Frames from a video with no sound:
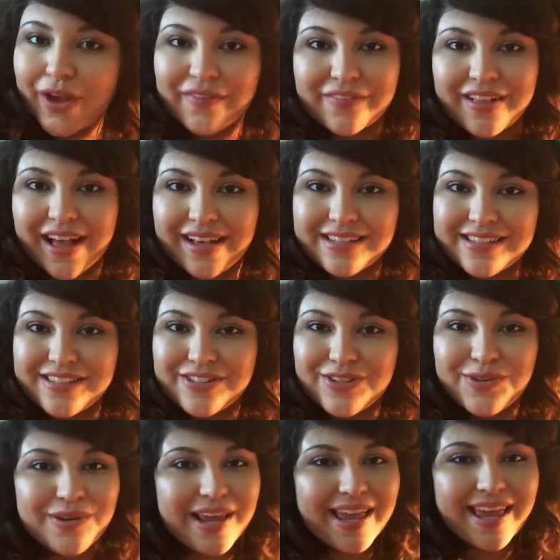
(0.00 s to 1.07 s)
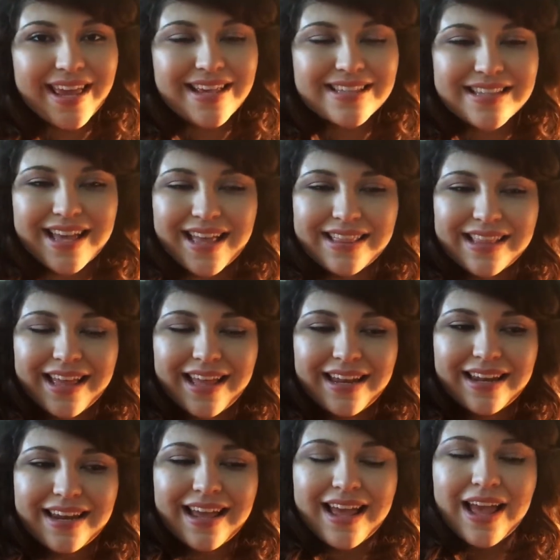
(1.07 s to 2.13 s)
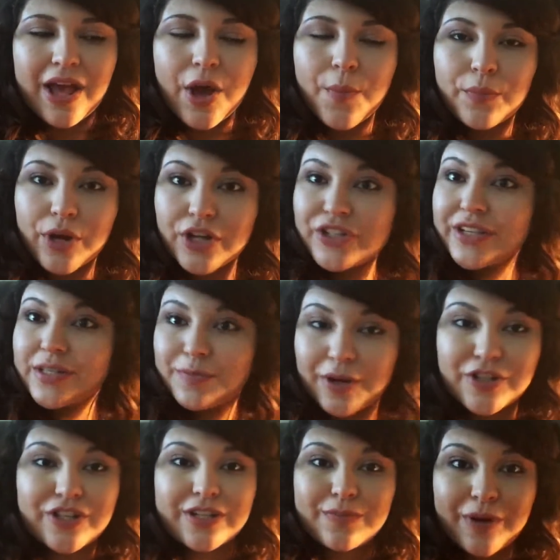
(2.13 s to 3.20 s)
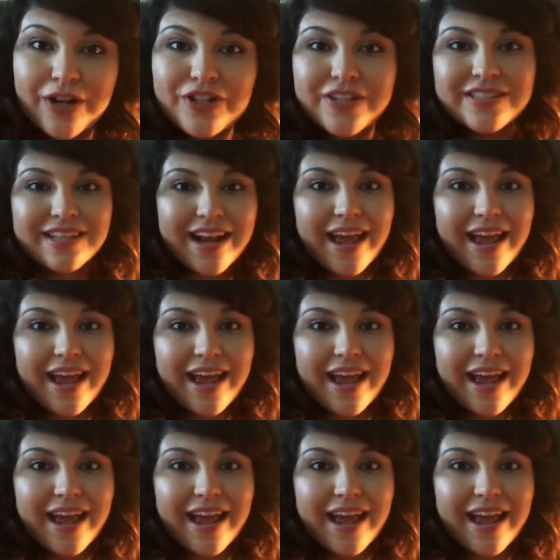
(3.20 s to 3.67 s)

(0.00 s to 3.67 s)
I have classes 2 days and then projects, projects, projects.